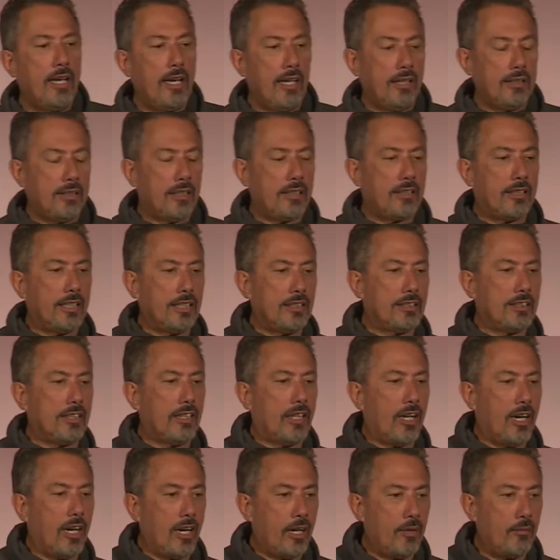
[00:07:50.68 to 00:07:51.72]
and the things
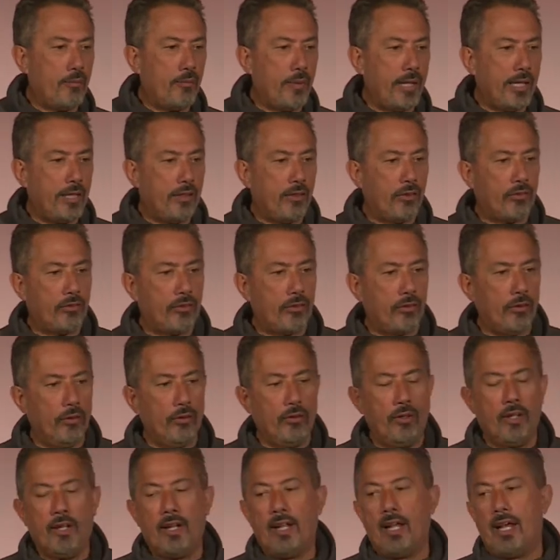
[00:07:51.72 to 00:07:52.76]
that I'd been
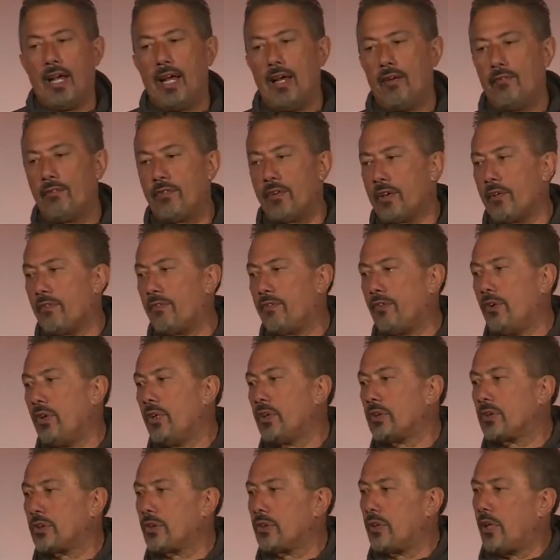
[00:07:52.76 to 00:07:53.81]
through. And for the
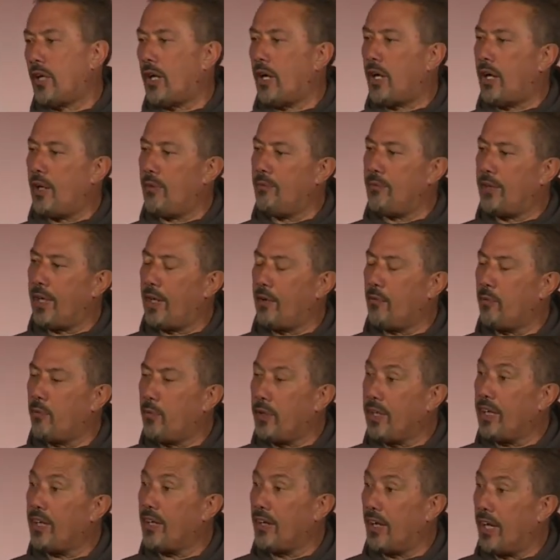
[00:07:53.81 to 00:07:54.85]
first time, they
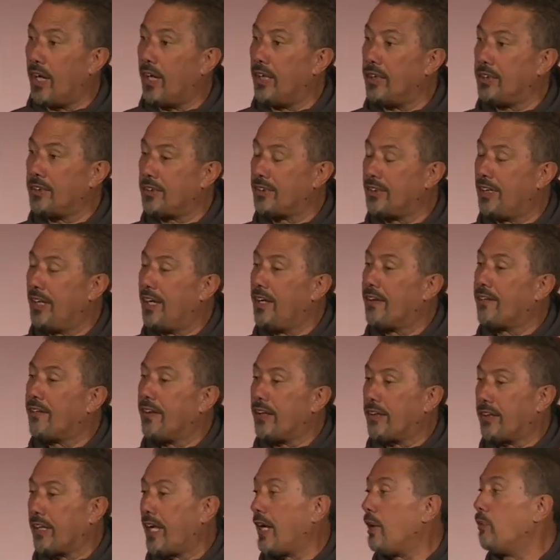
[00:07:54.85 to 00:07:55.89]
realized
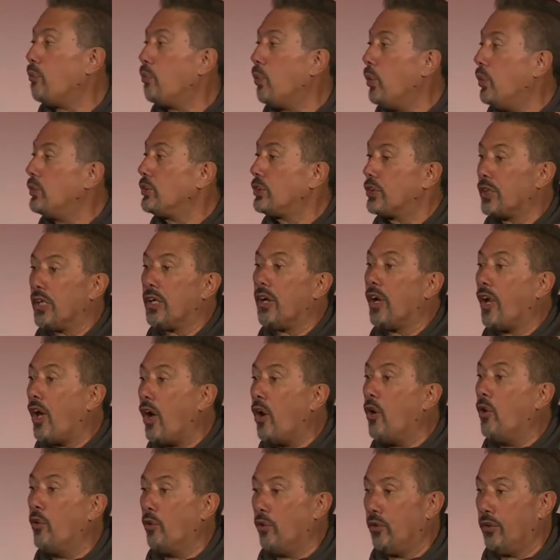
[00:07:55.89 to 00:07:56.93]
that they weren't
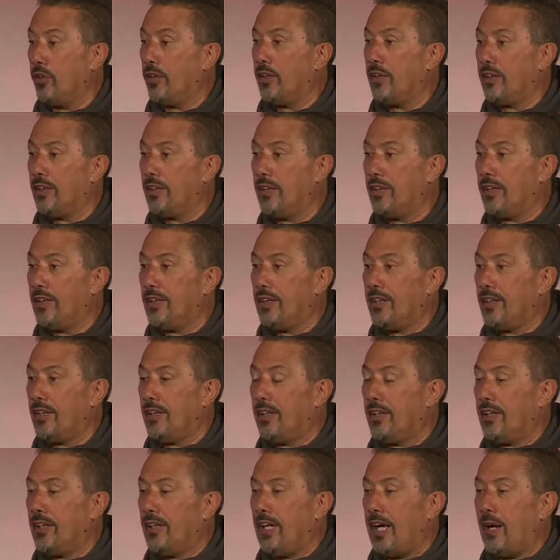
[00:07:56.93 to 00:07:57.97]
alone.
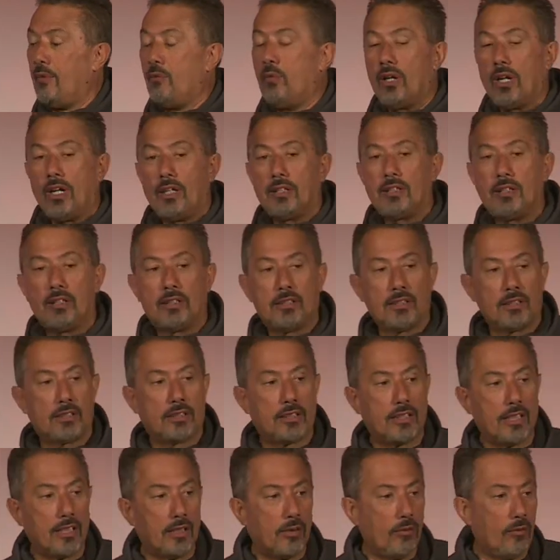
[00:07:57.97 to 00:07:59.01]
And when I did this
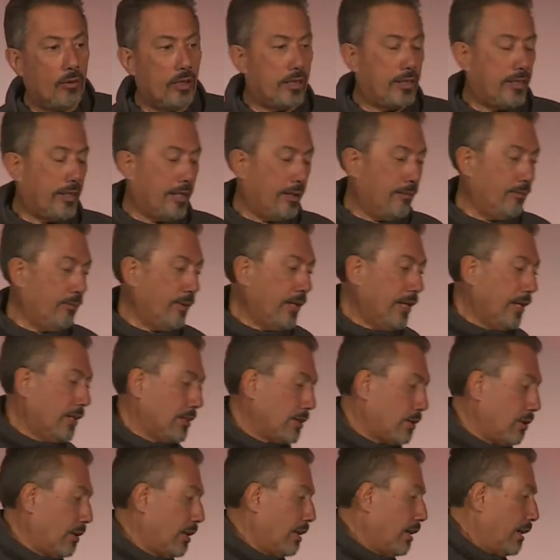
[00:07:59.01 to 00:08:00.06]
thing with, I
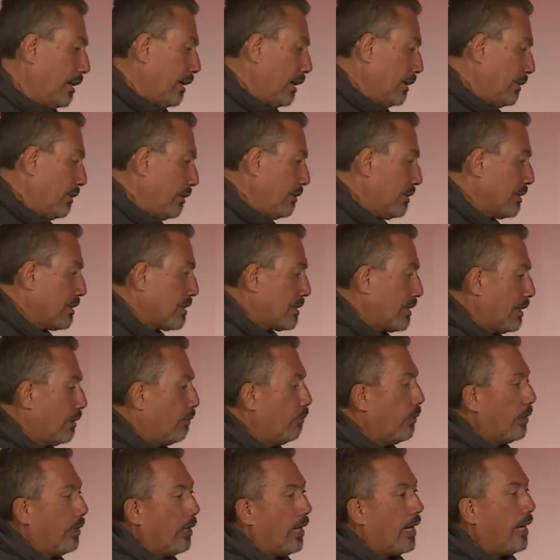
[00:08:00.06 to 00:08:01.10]
do this thing
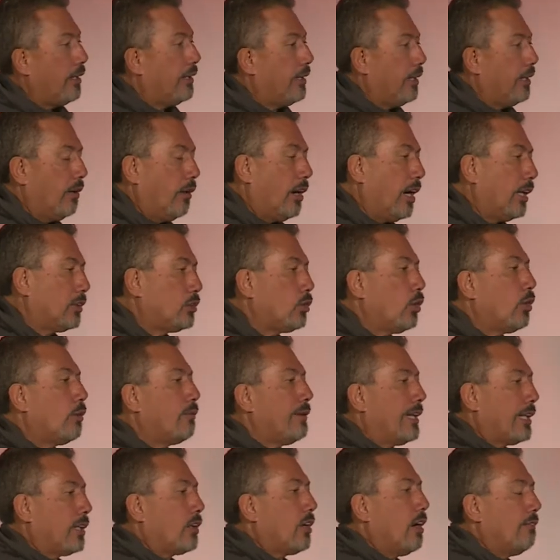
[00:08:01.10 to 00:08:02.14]
where I talk
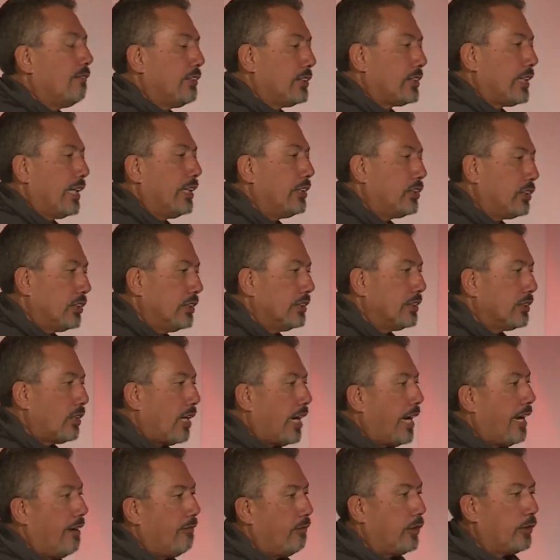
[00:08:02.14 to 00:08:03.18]
about the conversations I
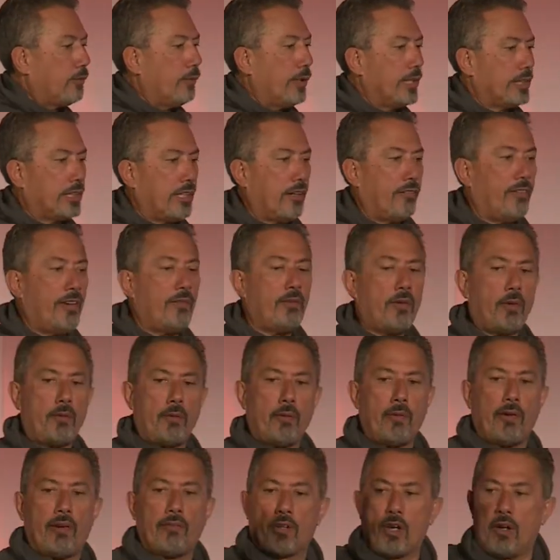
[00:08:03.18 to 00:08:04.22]
have with myself. How many of
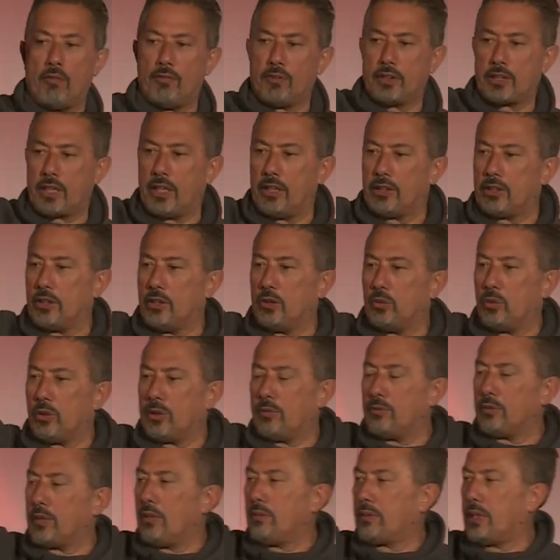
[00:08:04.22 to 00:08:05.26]
you have conversations with
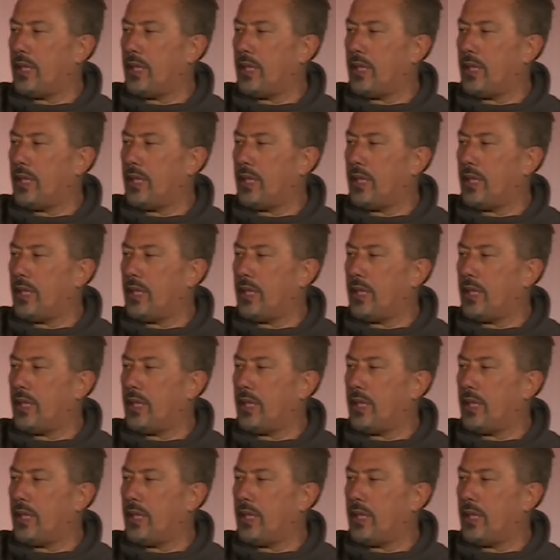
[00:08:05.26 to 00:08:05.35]
themselves?